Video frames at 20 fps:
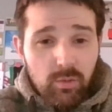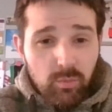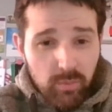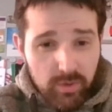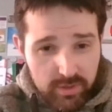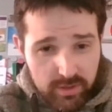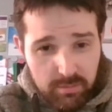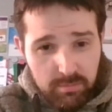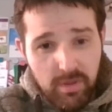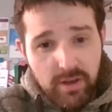
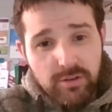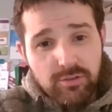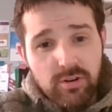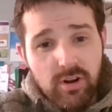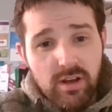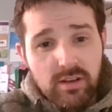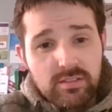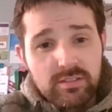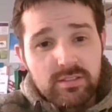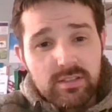within my
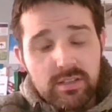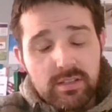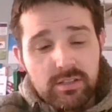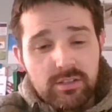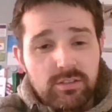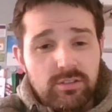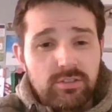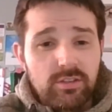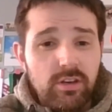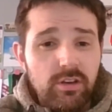trust.
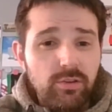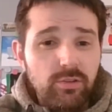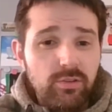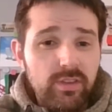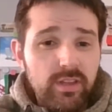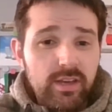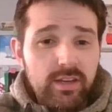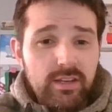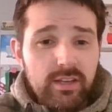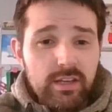So
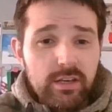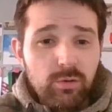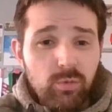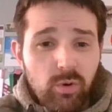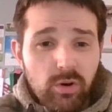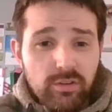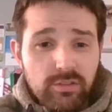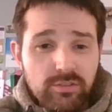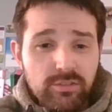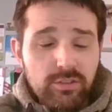the idea
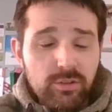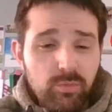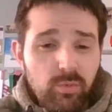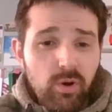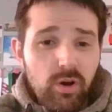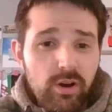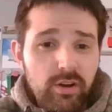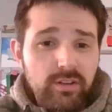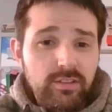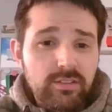was you
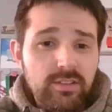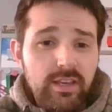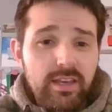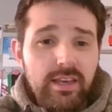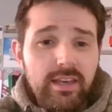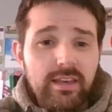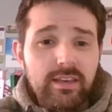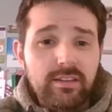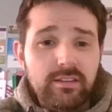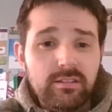worked
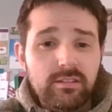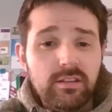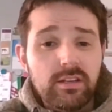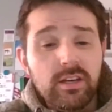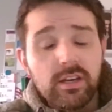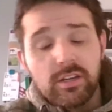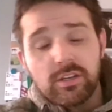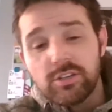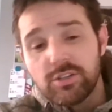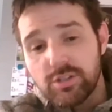in
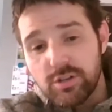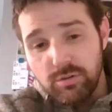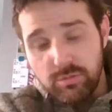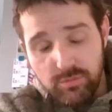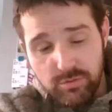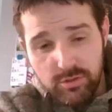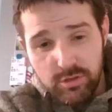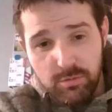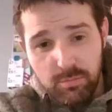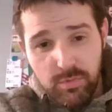
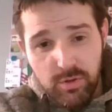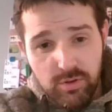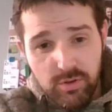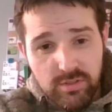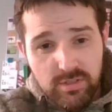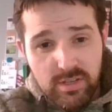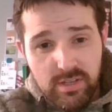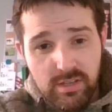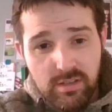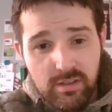children's
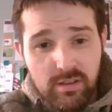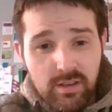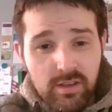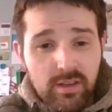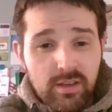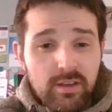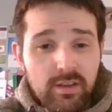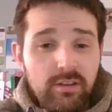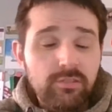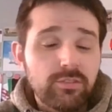community
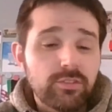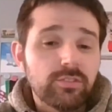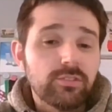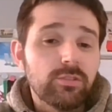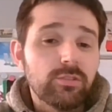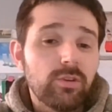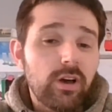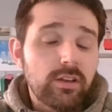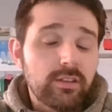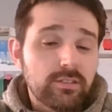
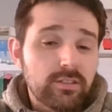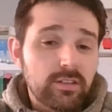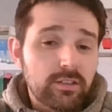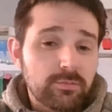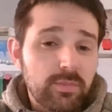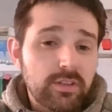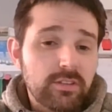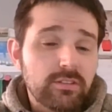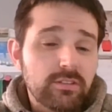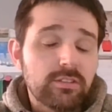for
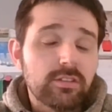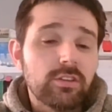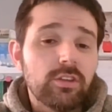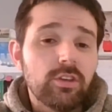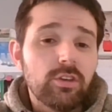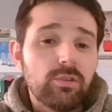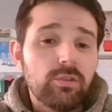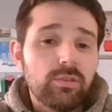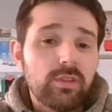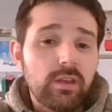6 months.
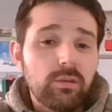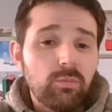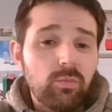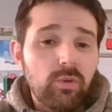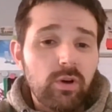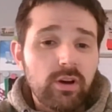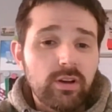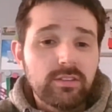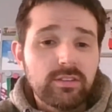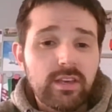You then
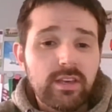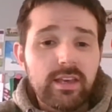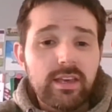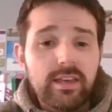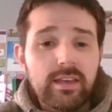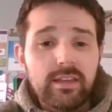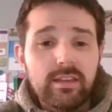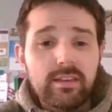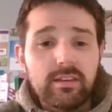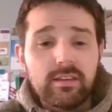worked
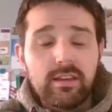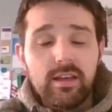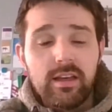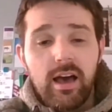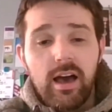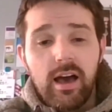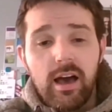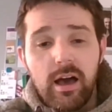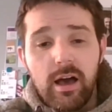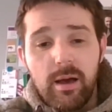in
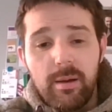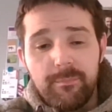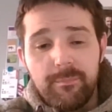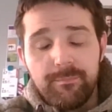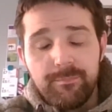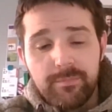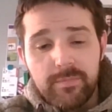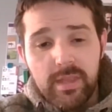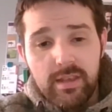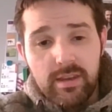
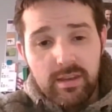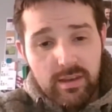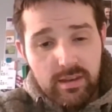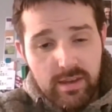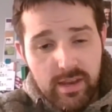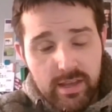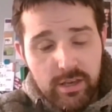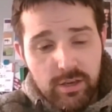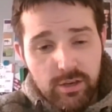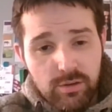
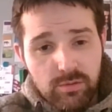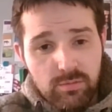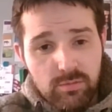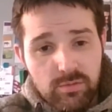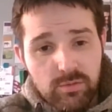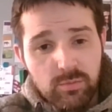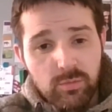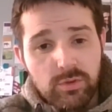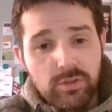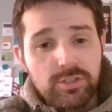NICU,
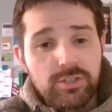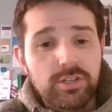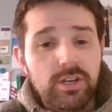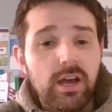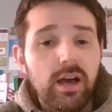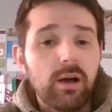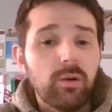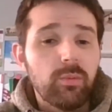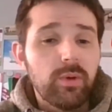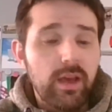which
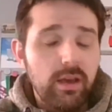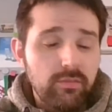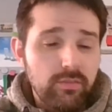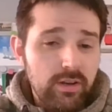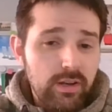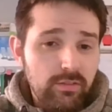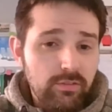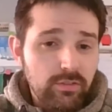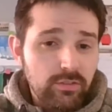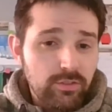we have a
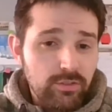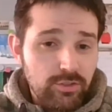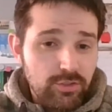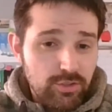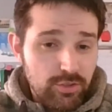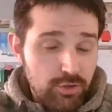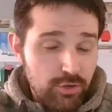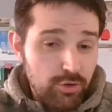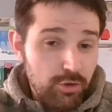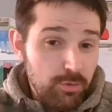level
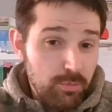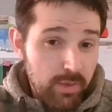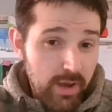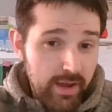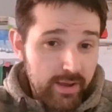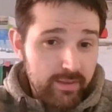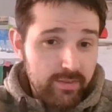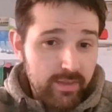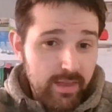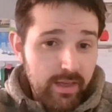2
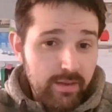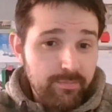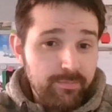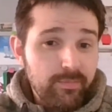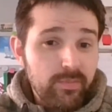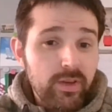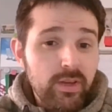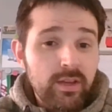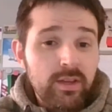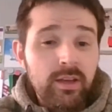back
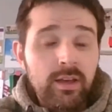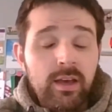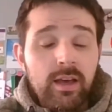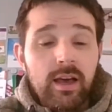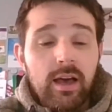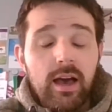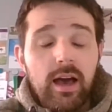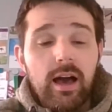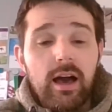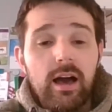then.
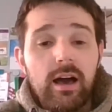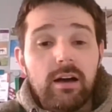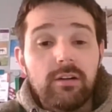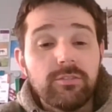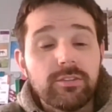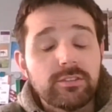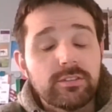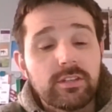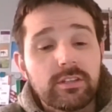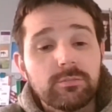
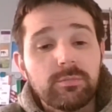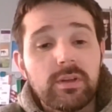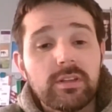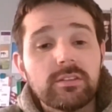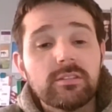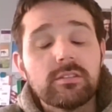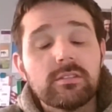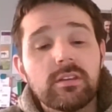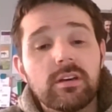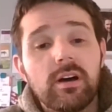For 6
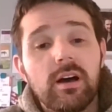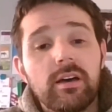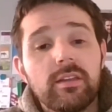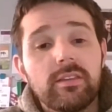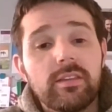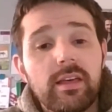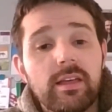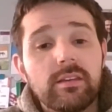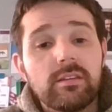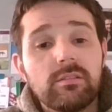months, I
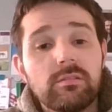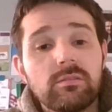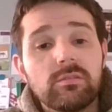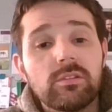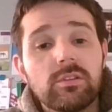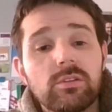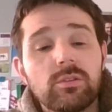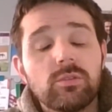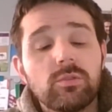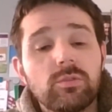
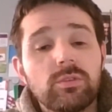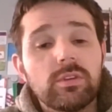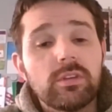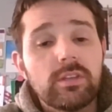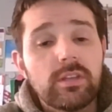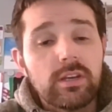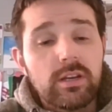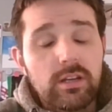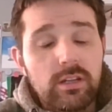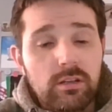then
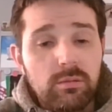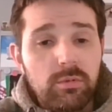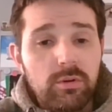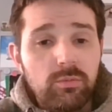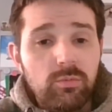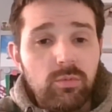did a little bit